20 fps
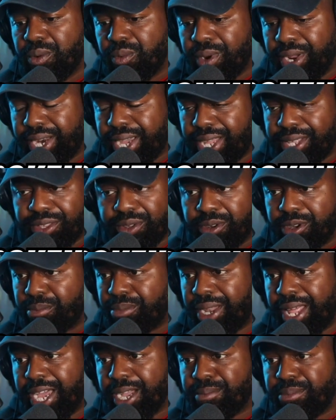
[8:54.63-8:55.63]
when I do a
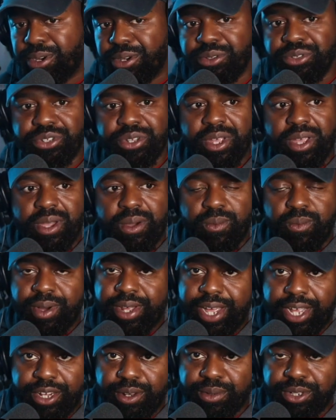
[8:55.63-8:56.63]
blog post,
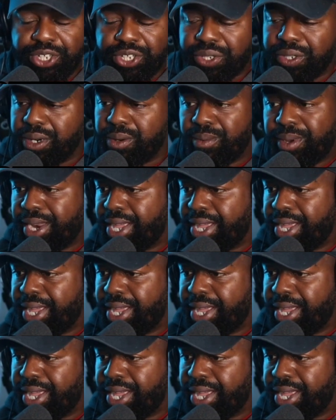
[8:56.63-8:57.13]
when I do a short,